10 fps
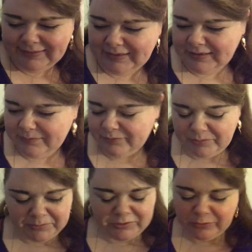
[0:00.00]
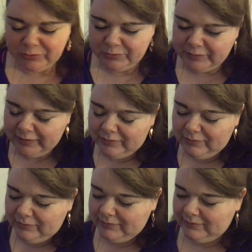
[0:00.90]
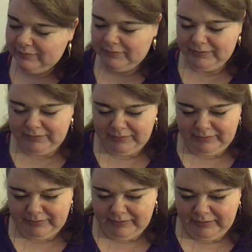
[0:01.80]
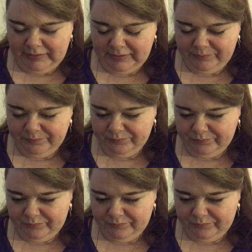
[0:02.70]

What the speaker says: from your social circle. You're